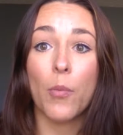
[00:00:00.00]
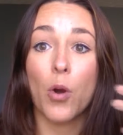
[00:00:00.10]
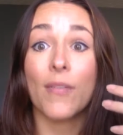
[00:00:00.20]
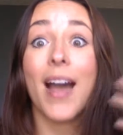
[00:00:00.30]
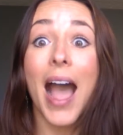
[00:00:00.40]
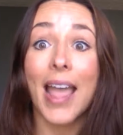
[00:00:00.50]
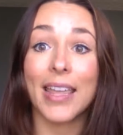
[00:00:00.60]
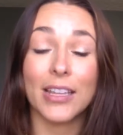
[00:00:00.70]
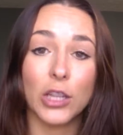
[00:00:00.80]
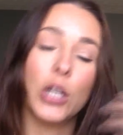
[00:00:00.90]
more of a
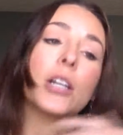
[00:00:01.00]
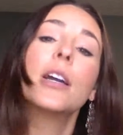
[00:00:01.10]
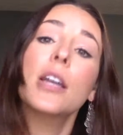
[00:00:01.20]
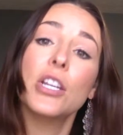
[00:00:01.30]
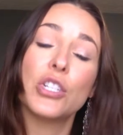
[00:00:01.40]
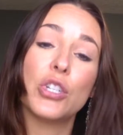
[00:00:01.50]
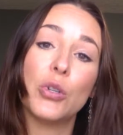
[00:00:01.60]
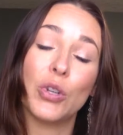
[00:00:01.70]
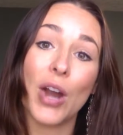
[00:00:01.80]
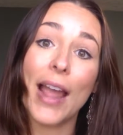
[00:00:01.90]
high-end look to
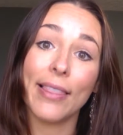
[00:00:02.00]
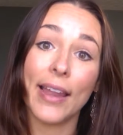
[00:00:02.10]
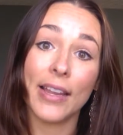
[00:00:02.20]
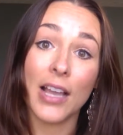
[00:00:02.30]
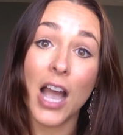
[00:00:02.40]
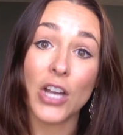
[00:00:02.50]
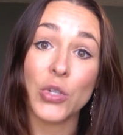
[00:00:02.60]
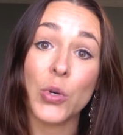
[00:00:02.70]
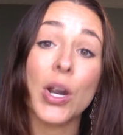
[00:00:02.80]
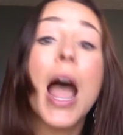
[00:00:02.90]
your highlight and
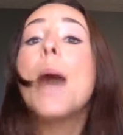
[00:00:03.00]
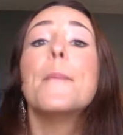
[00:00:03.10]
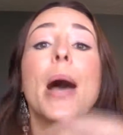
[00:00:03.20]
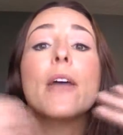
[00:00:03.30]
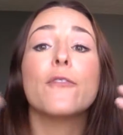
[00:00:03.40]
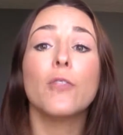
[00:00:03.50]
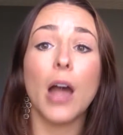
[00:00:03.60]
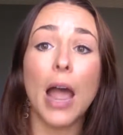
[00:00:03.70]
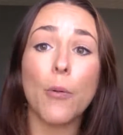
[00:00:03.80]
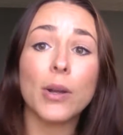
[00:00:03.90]
contour. But
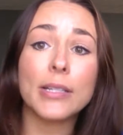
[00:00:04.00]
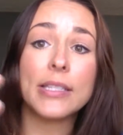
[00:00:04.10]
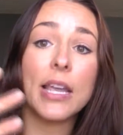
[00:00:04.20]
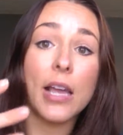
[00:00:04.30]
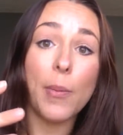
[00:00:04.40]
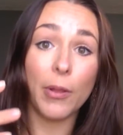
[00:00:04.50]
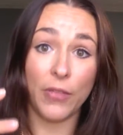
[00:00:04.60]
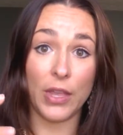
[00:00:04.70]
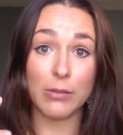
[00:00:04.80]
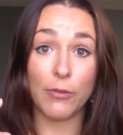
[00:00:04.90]
I wanted to say a couple of
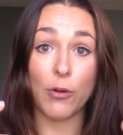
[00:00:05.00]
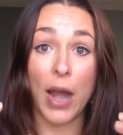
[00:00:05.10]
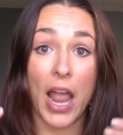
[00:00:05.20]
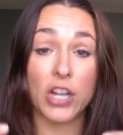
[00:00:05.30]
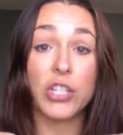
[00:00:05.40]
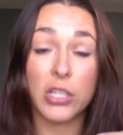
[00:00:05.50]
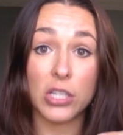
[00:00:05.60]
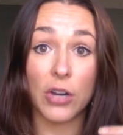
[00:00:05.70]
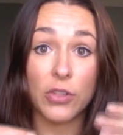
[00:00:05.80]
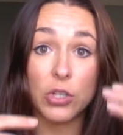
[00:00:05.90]
things before I actually
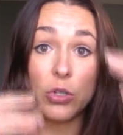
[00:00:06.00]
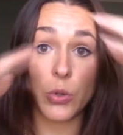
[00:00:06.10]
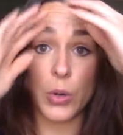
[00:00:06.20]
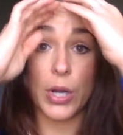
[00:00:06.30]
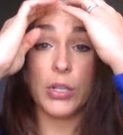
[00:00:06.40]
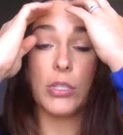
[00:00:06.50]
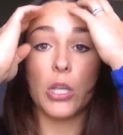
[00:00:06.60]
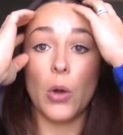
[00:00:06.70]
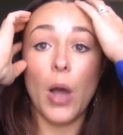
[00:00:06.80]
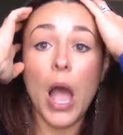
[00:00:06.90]
start the tutorial.
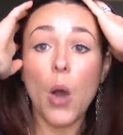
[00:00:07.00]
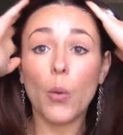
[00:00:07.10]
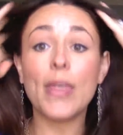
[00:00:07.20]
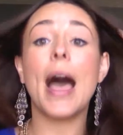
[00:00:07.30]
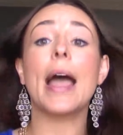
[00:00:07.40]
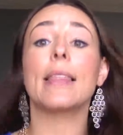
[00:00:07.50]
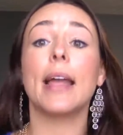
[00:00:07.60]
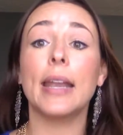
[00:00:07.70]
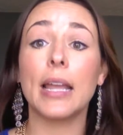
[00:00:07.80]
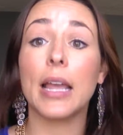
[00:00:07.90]
So with
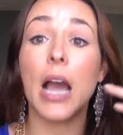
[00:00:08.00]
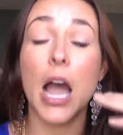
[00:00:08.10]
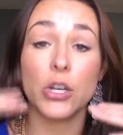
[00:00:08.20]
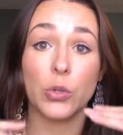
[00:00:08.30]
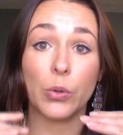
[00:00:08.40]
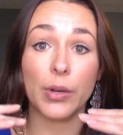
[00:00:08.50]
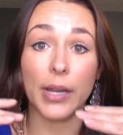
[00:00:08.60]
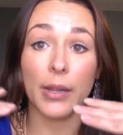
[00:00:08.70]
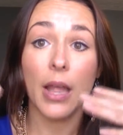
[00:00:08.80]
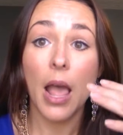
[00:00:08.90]
highlighting and
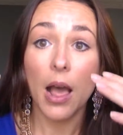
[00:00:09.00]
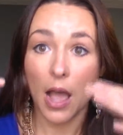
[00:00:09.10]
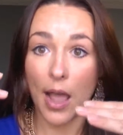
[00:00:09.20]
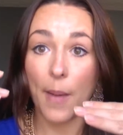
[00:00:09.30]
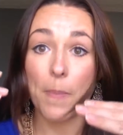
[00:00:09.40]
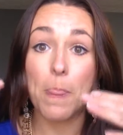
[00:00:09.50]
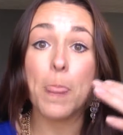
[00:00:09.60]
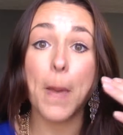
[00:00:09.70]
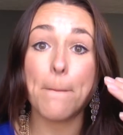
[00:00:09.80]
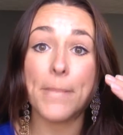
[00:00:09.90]
contouring,
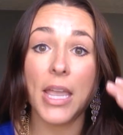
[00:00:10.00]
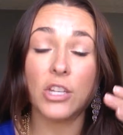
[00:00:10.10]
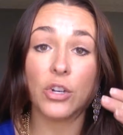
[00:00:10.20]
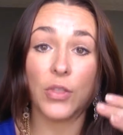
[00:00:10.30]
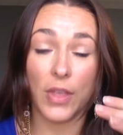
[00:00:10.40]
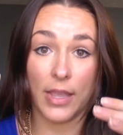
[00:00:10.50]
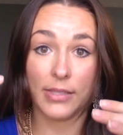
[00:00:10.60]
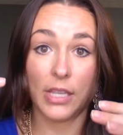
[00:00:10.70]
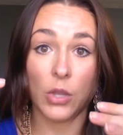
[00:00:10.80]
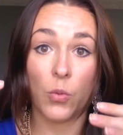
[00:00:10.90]
the major things
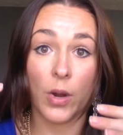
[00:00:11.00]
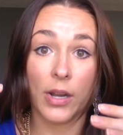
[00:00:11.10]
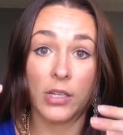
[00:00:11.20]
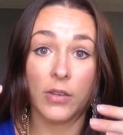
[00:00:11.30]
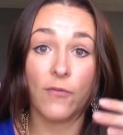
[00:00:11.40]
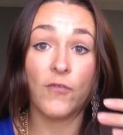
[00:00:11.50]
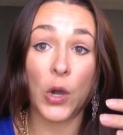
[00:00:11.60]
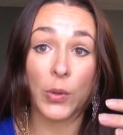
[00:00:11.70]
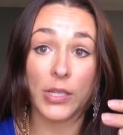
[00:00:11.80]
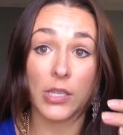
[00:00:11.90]
that you want to
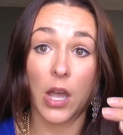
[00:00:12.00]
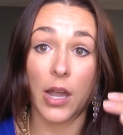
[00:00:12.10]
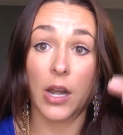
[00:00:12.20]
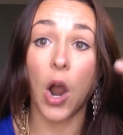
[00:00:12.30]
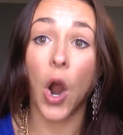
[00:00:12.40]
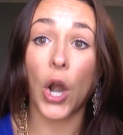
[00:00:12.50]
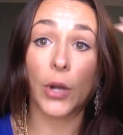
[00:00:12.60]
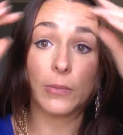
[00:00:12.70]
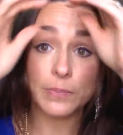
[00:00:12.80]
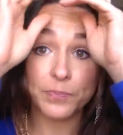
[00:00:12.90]
focus on
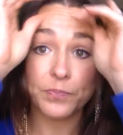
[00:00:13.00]
are